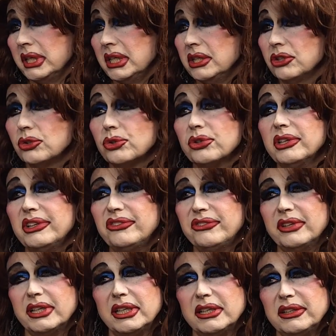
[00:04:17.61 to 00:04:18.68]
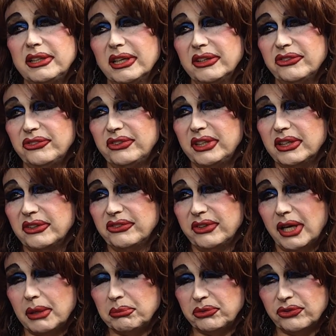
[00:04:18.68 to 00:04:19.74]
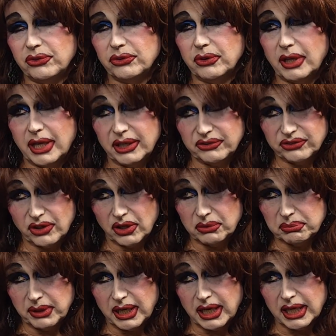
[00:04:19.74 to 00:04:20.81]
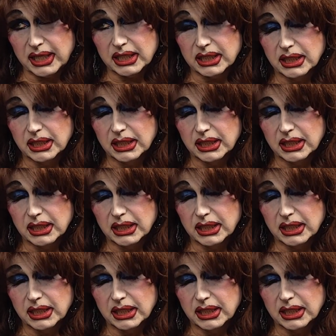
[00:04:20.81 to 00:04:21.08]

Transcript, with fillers: increased in intensity as time has gone by.